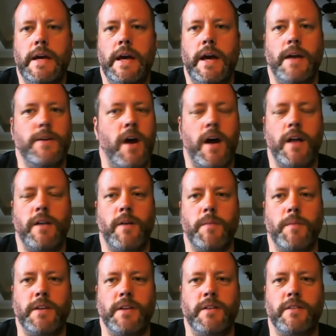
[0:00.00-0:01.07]
I'm not. I
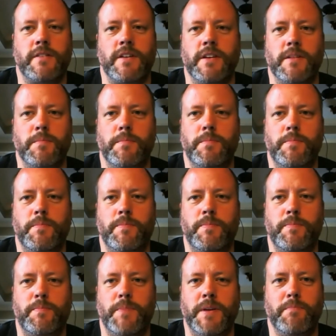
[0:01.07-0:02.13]
mean, it's gonna
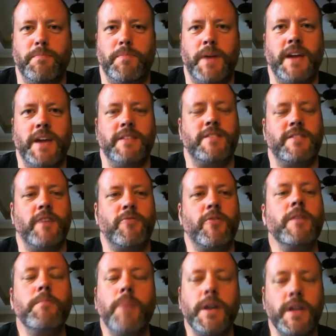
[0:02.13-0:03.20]
be pain and
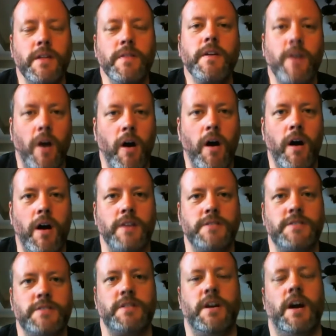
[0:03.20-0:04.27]
suffering, but in the
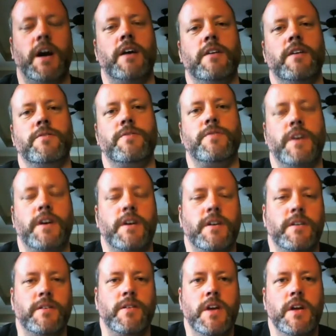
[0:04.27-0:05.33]
cause of
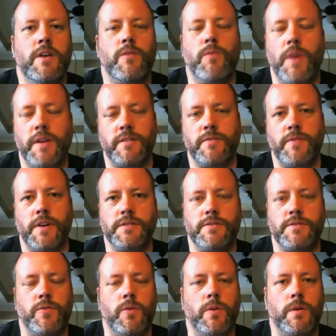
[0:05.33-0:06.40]
uh, raising funds
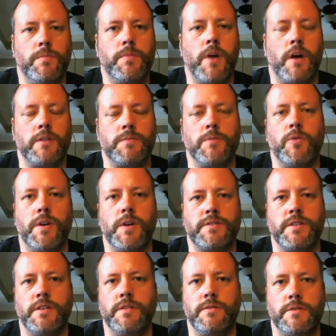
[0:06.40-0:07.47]
for yes. CosmoQuest
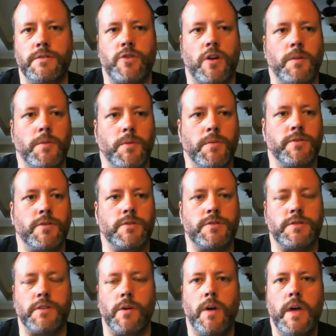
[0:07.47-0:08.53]
and astronomy research.
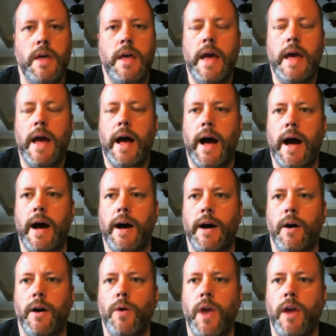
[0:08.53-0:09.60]
So, uh,
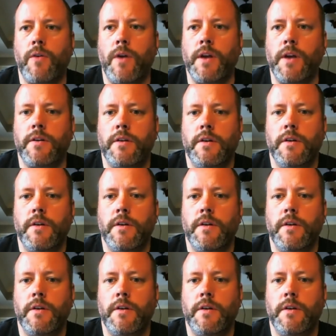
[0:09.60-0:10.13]
okay, great.